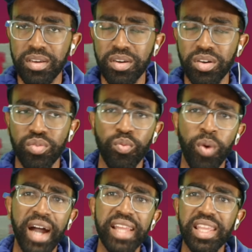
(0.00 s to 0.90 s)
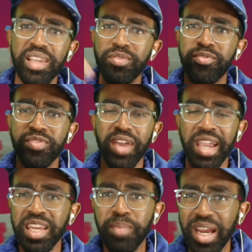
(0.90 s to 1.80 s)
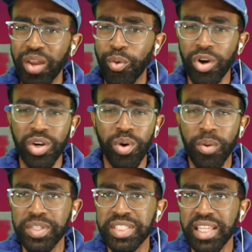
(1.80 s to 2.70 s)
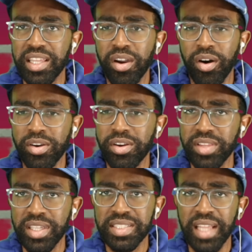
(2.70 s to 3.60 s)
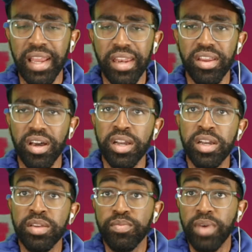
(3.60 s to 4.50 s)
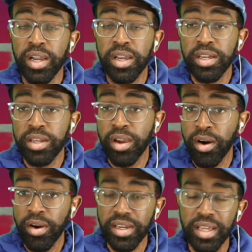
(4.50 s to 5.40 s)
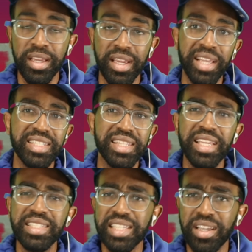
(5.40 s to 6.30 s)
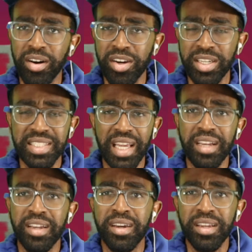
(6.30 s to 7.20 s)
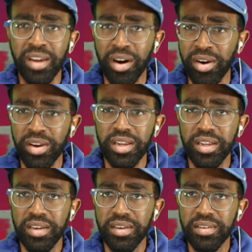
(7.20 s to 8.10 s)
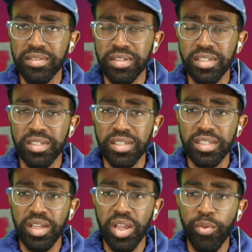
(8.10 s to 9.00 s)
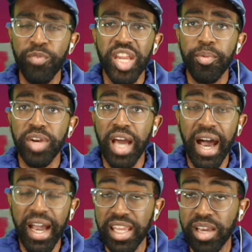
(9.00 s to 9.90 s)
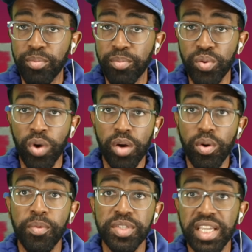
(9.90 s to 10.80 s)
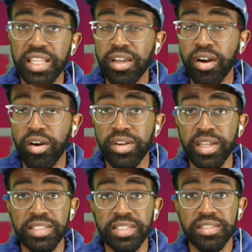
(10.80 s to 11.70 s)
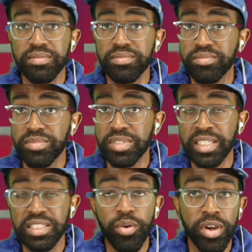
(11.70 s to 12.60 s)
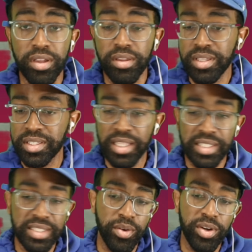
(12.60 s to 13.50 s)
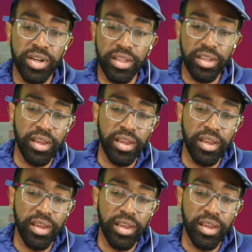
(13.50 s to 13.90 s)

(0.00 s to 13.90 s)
Why leave anybody one on one with Jalen Carter? That's not a good a good guard. He's a decent guard. He's not a good guard. We've been able to hide him, but one on one with Jalen Carter, that's that's no good. That's no good.